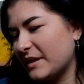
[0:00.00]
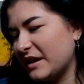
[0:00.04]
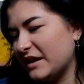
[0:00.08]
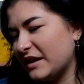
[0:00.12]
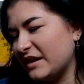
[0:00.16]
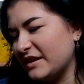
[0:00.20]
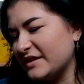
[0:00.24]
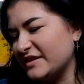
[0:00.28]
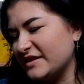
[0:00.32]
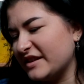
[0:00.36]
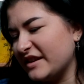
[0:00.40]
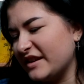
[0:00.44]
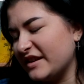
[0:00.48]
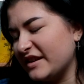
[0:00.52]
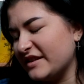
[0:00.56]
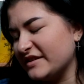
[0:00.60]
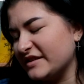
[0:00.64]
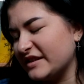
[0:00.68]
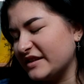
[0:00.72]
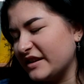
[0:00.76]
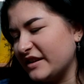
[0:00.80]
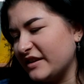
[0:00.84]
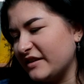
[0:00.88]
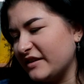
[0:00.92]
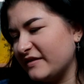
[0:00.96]
That's it,
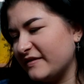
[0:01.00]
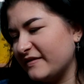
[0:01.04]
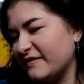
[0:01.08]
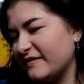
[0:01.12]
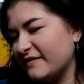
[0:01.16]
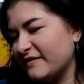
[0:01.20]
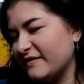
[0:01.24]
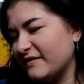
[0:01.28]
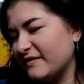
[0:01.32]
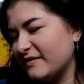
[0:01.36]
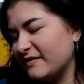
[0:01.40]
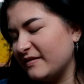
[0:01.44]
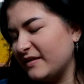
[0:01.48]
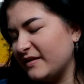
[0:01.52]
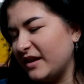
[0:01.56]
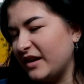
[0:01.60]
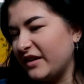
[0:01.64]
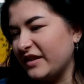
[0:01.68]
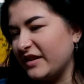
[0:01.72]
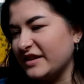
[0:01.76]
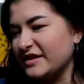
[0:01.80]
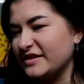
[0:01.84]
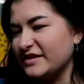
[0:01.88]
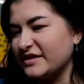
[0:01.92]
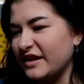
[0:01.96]
isn't it? Yeah,
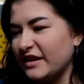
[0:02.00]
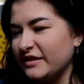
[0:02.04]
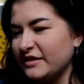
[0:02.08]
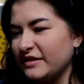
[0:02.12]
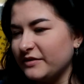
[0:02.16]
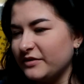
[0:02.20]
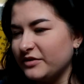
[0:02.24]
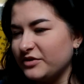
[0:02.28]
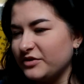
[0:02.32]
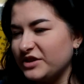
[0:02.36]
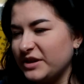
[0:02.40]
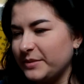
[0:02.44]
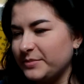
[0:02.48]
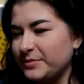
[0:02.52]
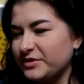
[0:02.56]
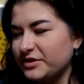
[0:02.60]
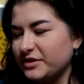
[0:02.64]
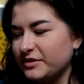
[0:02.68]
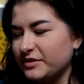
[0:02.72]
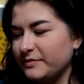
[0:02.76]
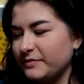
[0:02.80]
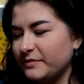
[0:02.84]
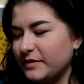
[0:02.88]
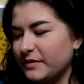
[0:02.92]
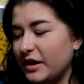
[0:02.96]
that's the end of the
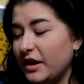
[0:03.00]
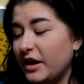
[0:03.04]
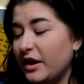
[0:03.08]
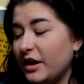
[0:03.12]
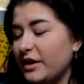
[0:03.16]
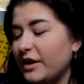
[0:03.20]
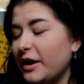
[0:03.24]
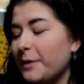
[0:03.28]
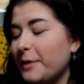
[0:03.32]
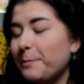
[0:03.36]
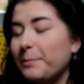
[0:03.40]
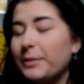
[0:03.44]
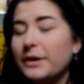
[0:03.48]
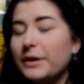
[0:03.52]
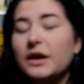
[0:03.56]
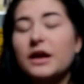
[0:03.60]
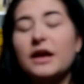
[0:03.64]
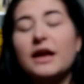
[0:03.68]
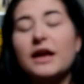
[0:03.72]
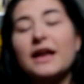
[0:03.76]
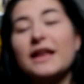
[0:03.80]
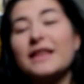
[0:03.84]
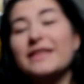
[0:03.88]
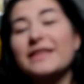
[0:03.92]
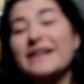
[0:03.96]
chapter. Yep,
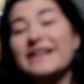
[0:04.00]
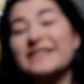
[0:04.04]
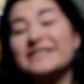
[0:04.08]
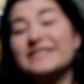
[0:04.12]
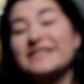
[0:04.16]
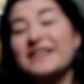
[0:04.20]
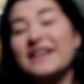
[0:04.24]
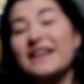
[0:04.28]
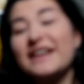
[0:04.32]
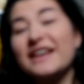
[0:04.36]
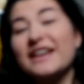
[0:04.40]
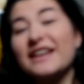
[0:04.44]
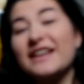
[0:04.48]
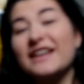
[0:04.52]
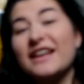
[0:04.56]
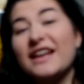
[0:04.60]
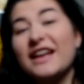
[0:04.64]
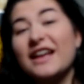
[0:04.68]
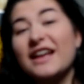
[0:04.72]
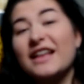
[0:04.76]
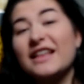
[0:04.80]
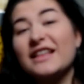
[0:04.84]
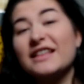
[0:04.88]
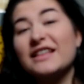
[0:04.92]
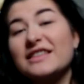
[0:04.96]
that's it.
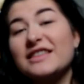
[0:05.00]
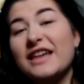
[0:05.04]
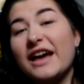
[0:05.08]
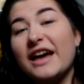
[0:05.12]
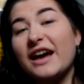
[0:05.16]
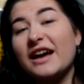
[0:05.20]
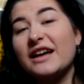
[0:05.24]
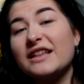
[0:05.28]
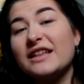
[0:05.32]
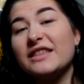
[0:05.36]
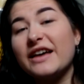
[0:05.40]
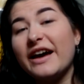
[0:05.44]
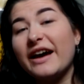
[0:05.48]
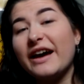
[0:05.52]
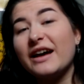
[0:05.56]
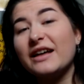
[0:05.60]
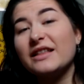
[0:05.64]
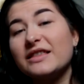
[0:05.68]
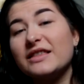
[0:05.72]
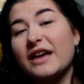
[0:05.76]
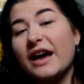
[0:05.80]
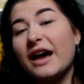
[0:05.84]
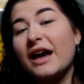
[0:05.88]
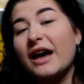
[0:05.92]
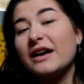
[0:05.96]
That
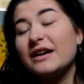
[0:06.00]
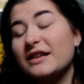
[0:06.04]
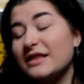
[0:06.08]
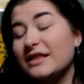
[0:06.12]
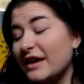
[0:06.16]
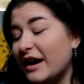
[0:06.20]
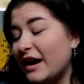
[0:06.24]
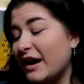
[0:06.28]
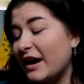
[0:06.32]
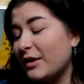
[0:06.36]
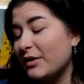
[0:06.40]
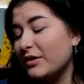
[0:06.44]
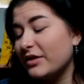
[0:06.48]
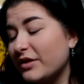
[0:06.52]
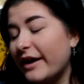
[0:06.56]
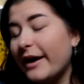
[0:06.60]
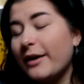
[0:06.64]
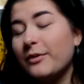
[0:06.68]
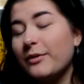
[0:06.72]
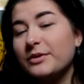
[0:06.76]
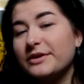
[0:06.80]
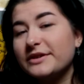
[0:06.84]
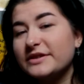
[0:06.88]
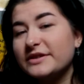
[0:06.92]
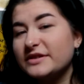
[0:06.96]

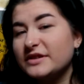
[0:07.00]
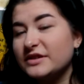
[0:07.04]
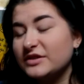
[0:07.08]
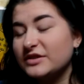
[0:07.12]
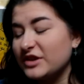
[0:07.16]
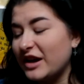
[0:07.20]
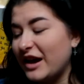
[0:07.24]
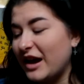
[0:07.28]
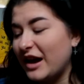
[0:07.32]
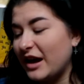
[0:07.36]
was it.